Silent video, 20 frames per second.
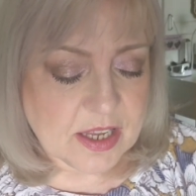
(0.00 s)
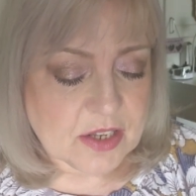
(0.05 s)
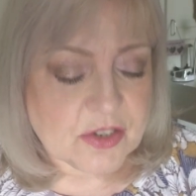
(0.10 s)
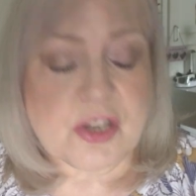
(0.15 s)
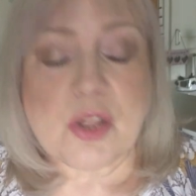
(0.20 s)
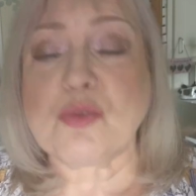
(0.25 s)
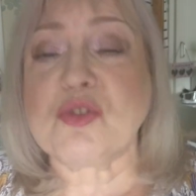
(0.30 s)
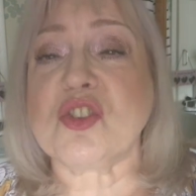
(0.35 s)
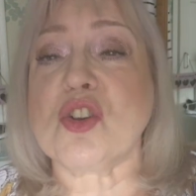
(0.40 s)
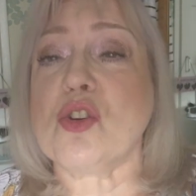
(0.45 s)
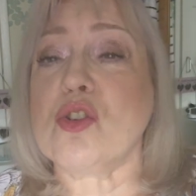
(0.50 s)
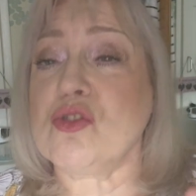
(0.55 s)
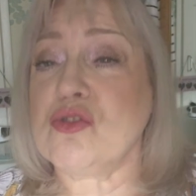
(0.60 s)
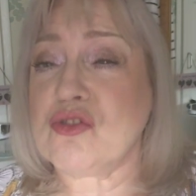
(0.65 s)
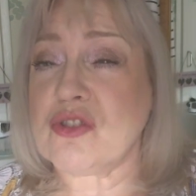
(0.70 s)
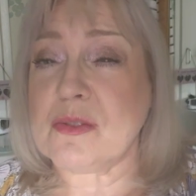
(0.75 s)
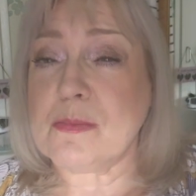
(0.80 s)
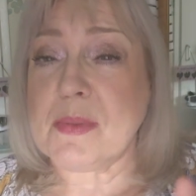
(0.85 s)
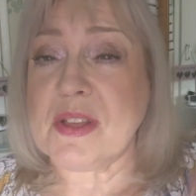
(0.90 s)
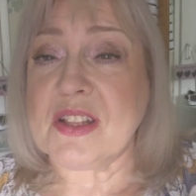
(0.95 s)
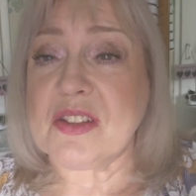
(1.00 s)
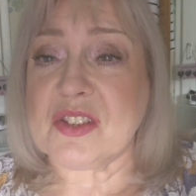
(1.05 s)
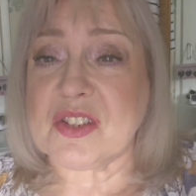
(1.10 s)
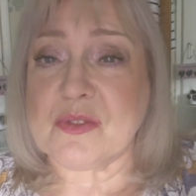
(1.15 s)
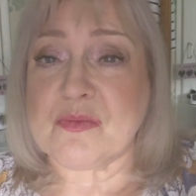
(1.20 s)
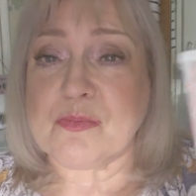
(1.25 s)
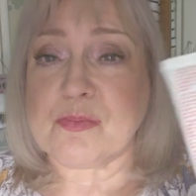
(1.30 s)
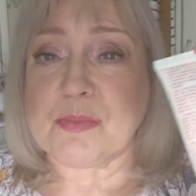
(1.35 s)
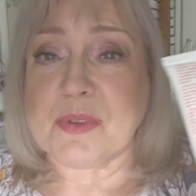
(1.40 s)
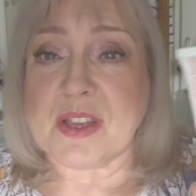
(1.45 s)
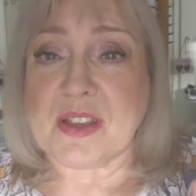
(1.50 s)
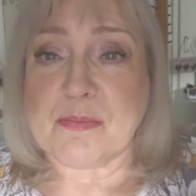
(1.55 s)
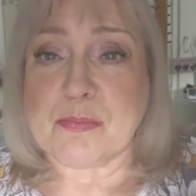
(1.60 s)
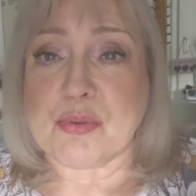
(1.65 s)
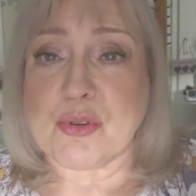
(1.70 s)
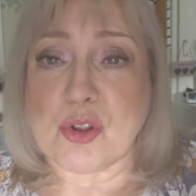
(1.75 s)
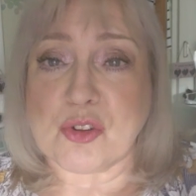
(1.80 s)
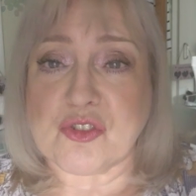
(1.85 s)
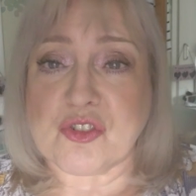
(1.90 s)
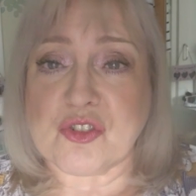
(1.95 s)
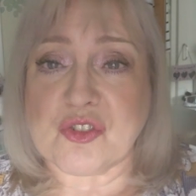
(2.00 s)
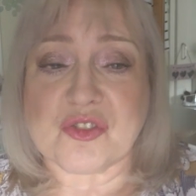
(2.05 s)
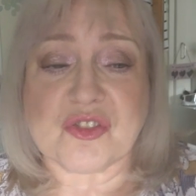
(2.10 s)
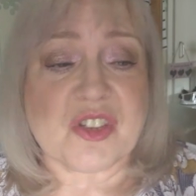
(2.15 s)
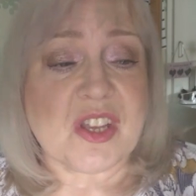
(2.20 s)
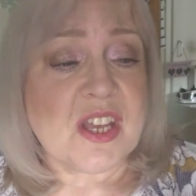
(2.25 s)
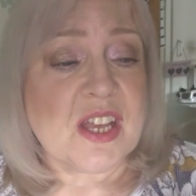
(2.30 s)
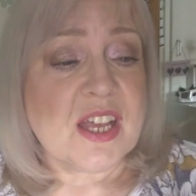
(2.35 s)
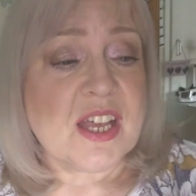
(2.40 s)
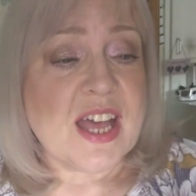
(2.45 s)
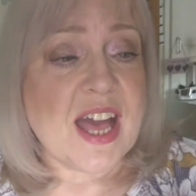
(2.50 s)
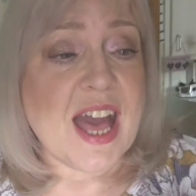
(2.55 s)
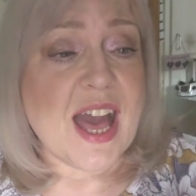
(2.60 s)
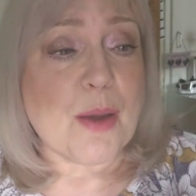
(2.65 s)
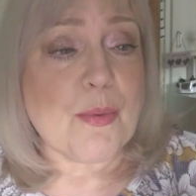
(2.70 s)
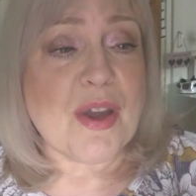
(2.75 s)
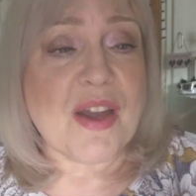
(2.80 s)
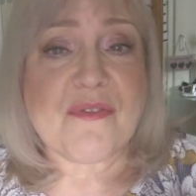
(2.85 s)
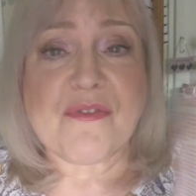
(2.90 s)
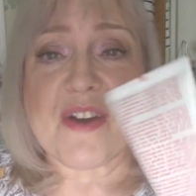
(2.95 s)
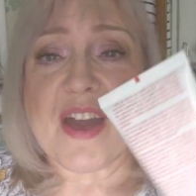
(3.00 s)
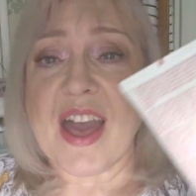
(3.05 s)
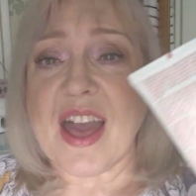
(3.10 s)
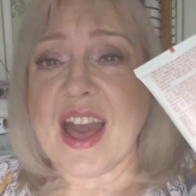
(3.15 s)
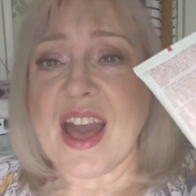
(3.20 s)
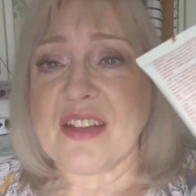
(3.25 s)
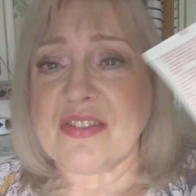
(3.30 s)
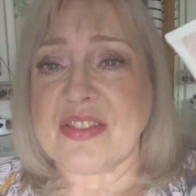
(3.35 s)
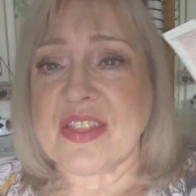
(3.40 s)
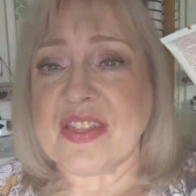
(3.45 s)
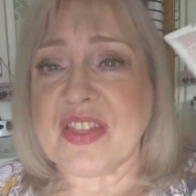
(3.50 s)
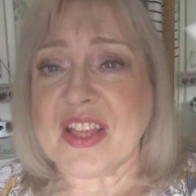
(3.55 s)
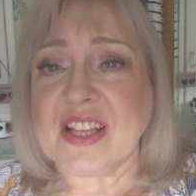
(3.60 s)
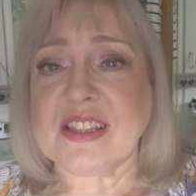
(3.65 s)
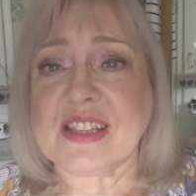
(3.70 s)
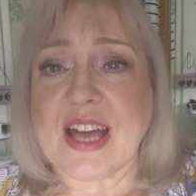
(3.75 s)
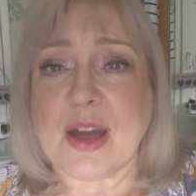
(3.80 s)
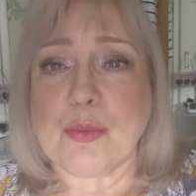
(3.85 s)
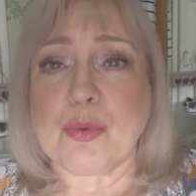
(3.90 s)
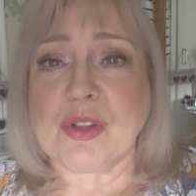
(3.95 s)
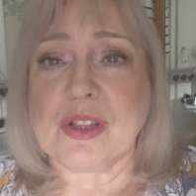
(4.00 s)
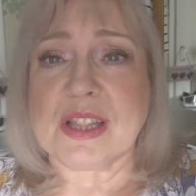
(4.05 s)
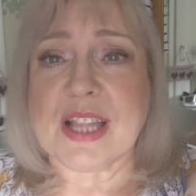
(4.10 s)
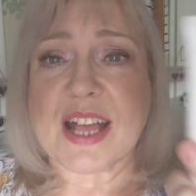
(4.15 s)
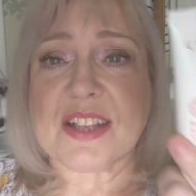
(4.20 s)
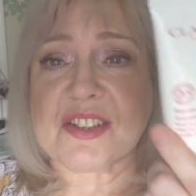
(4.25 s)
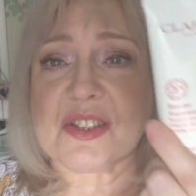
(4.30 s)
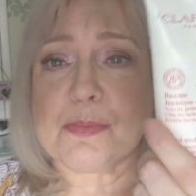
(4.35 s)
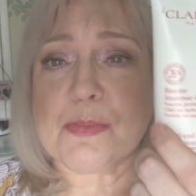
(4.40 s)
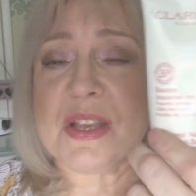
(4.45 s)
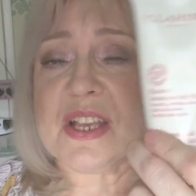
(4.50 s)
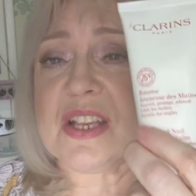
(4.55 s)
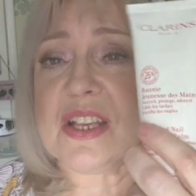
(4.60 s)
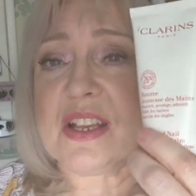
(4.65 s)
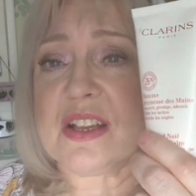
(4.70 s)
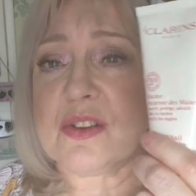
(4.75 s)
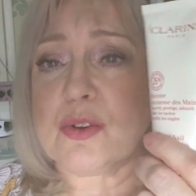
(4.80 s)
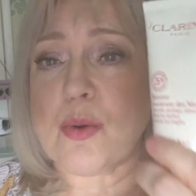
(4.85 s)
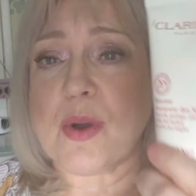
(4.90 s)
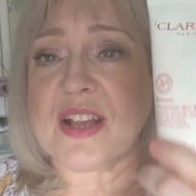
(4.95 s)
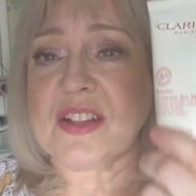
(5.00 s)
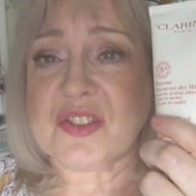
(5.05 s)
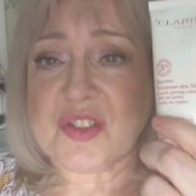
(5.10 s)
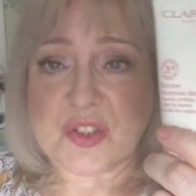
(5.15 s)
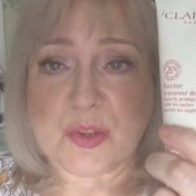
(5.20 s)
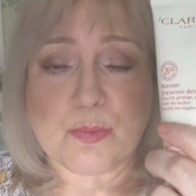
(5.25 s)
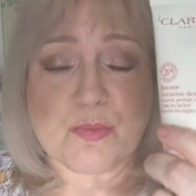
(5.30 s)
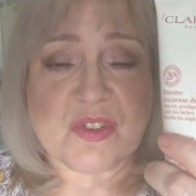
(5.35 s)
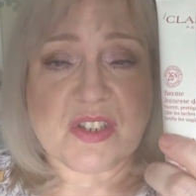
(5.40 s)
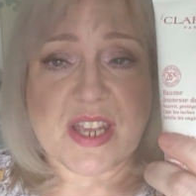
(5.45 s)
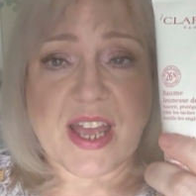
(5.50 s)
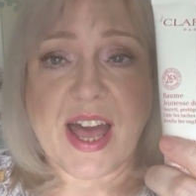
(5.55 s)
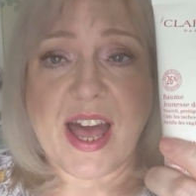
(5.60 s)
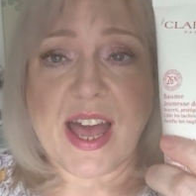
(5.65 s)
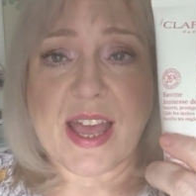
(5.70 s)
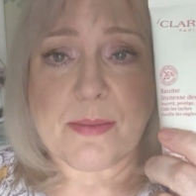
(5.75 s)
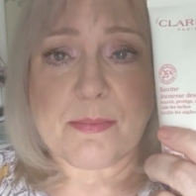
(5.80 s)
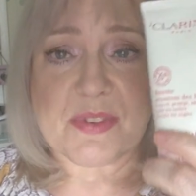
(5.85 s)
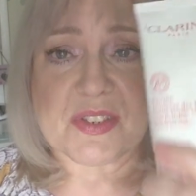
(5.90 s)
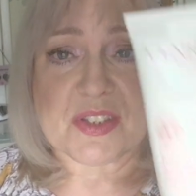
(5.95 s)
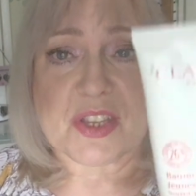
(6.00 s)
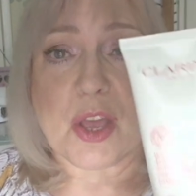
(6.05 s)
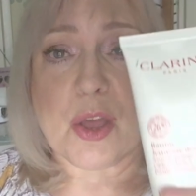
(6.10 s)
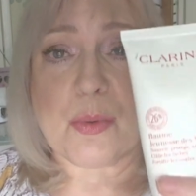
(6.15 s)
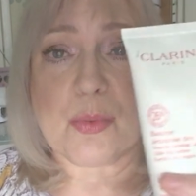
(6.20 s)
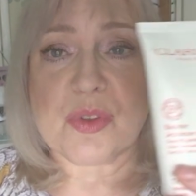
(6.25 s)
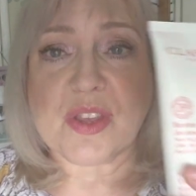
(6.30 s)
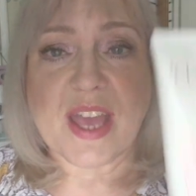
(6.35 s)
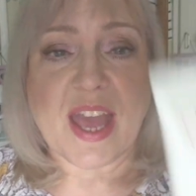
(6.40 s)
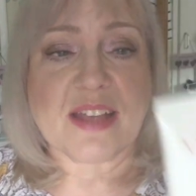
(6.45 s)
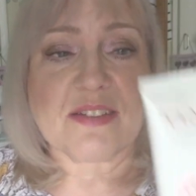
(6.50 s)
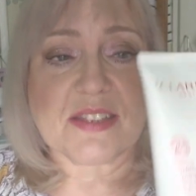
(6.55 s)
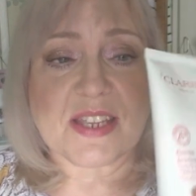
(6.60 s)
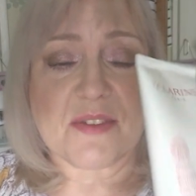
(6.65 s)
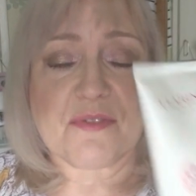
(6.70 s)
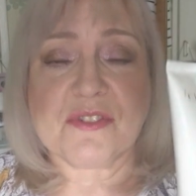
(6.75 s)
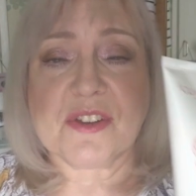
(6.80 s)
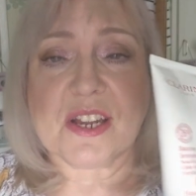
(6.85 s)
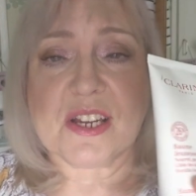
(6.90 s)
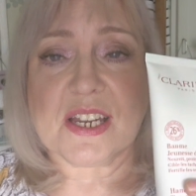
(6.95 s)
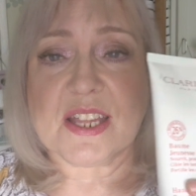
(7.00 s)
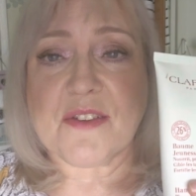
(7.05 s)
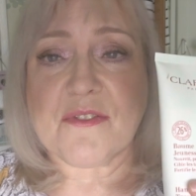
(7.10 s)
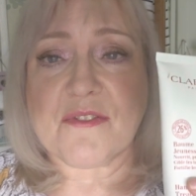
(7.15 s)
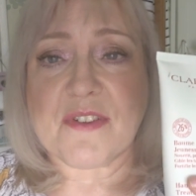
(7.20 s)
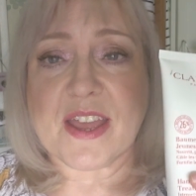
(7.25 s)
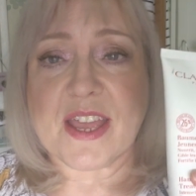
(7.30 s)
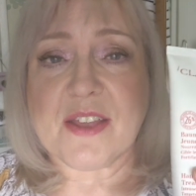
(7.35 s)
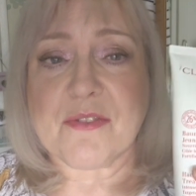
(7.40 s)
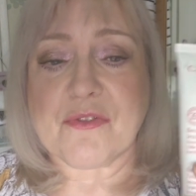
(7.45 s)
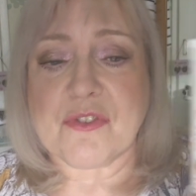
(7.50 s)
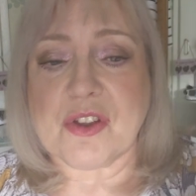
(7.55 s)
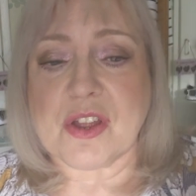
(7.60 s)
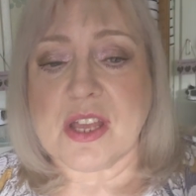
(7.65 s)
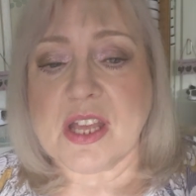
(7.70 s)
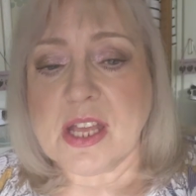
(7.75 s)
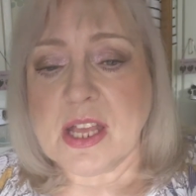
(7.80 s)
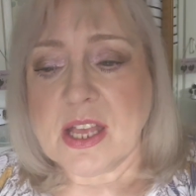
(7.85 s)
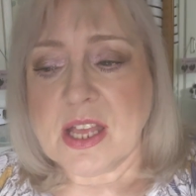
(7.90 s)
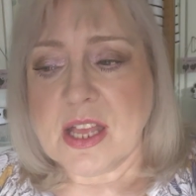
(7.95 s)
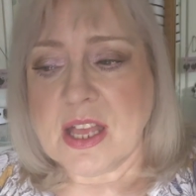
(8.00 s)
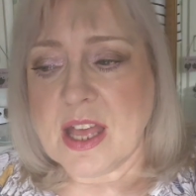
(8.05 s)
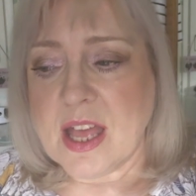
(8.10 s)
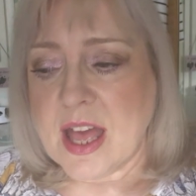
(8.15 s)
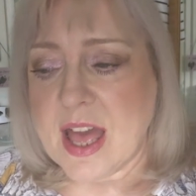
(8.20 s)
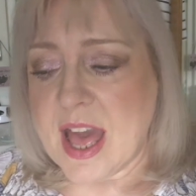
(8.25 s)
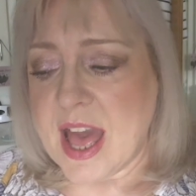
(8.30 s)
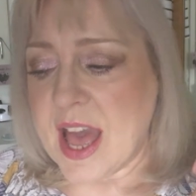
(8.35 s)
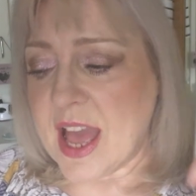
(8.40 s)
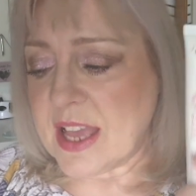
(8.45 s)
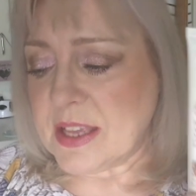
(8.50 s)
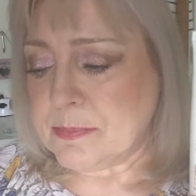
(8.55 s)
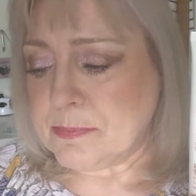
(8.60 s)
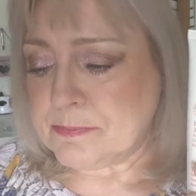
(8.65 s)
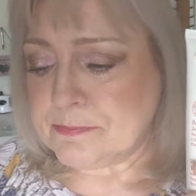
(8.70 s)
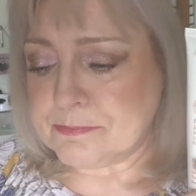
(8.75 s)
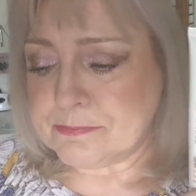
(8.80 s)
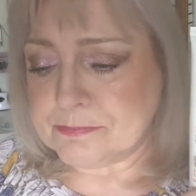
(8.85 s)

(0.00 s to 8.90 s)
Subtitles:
no, it's 100 mils of product. However, I think that will last me quite some time. So yeah, definitely a favourite. I